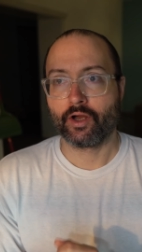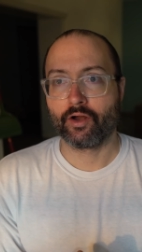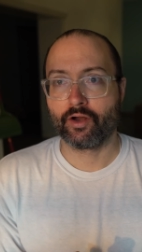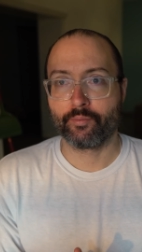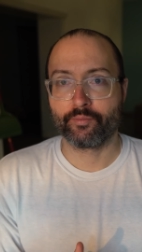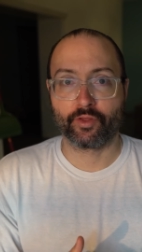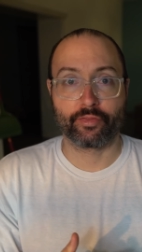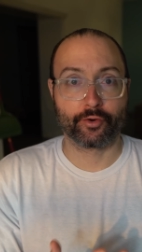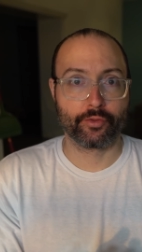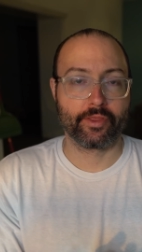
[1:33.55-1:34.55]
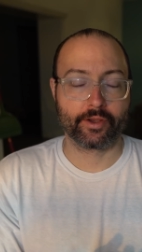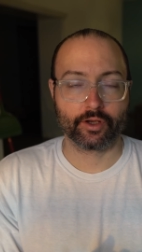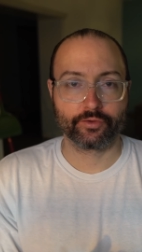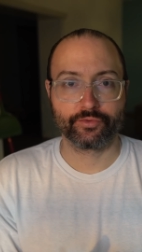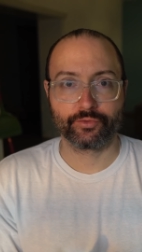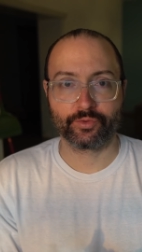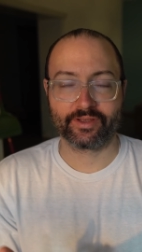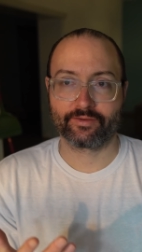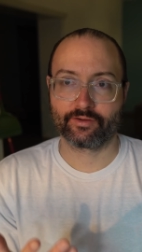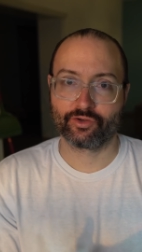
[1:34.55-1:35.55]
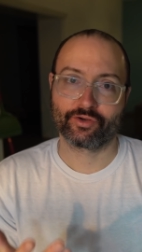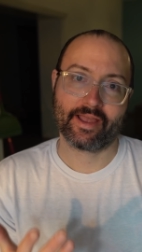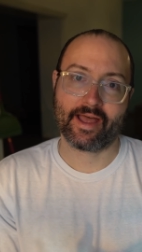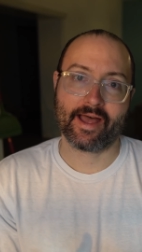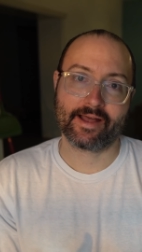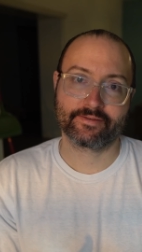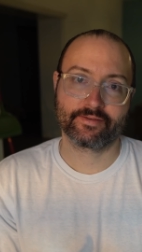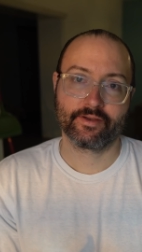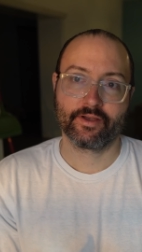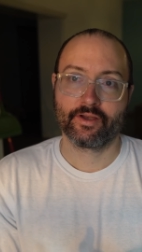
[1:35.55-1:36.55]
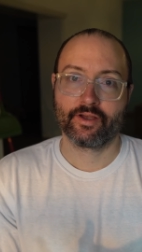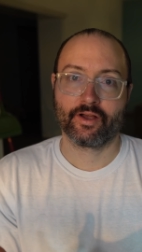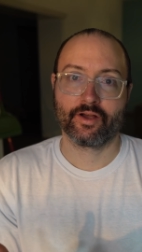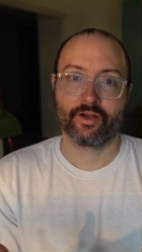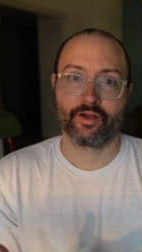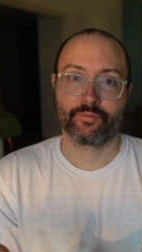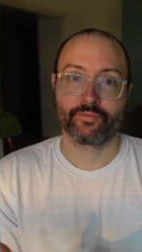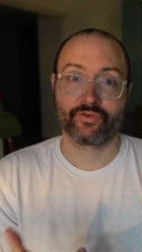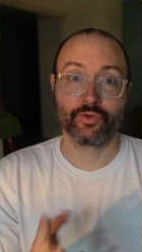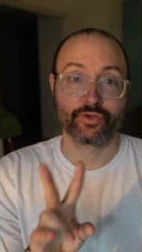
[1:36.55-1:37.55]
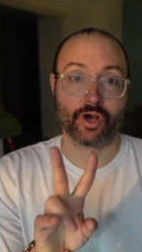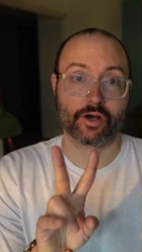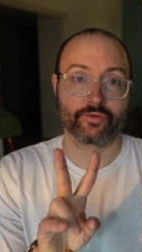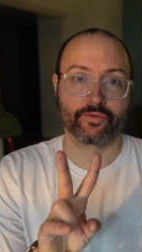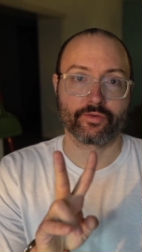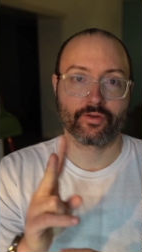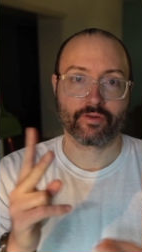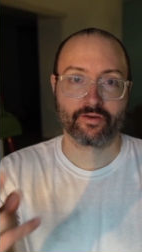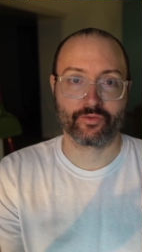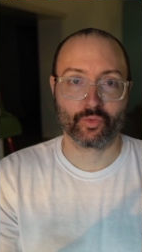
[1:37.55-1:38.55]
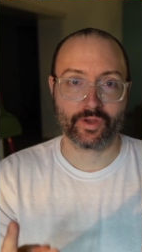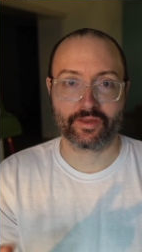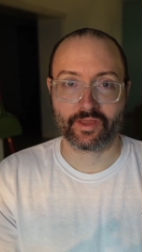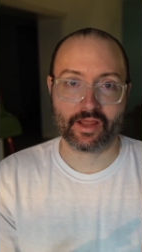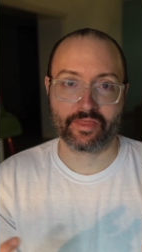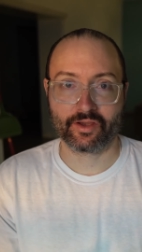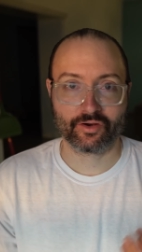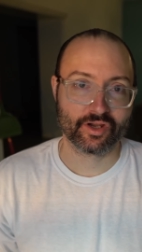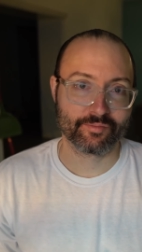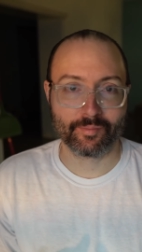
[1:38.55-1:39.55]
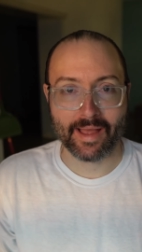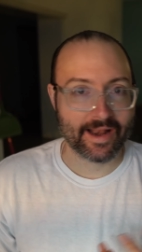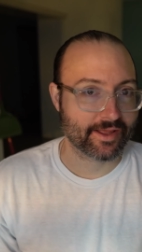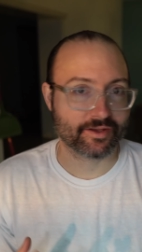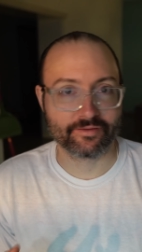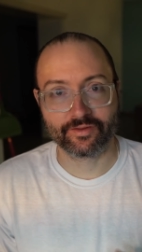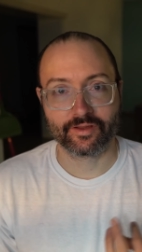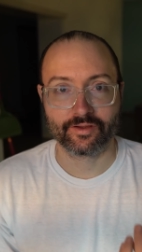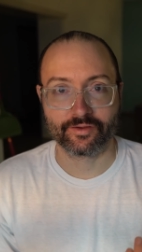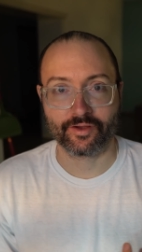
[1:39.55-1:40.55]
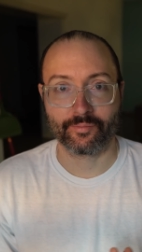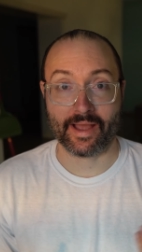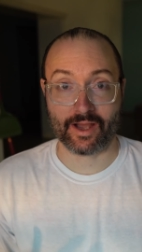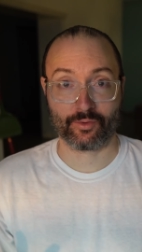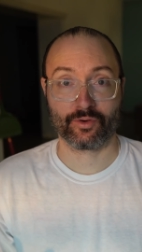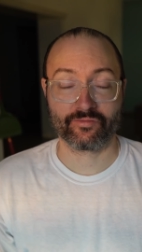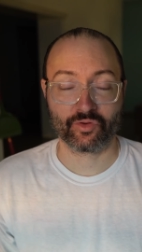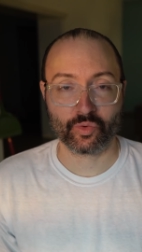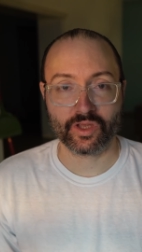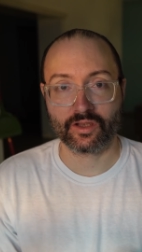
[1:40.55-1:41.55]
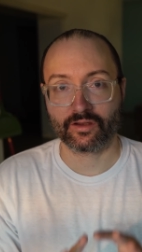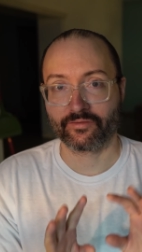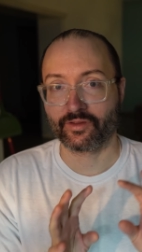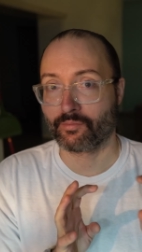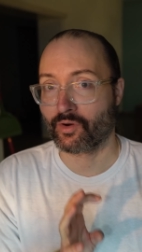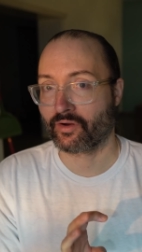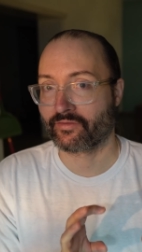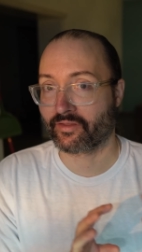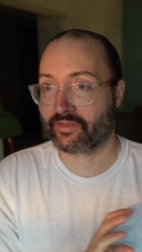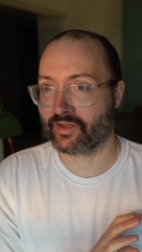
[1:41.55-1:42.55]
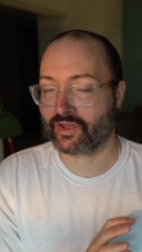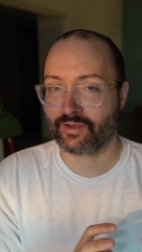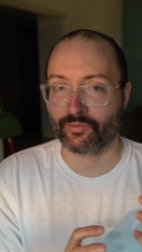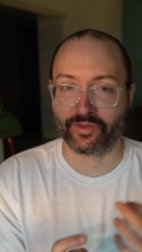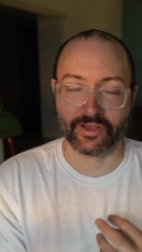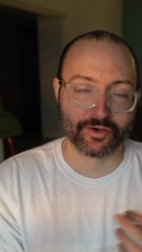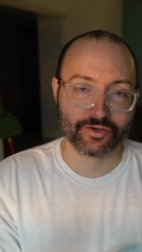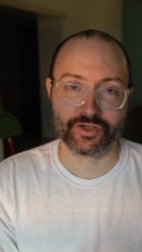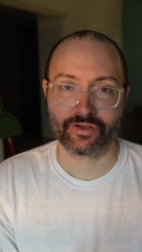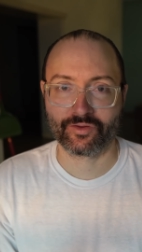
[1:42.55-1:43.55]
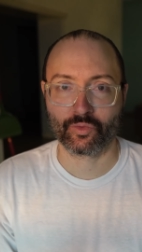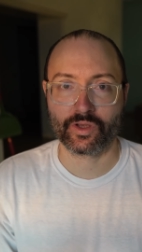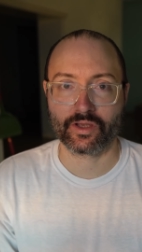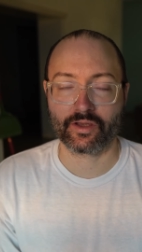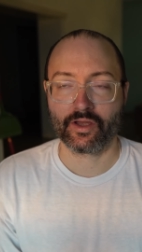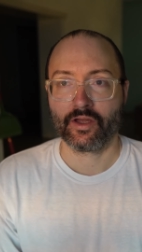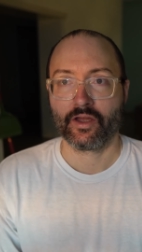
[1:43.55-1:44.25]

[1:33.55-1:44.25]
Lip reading: The third thing I'll do is look at two charts of the week that I think are emblematic of the power of the week, of the theme or the energy of the week.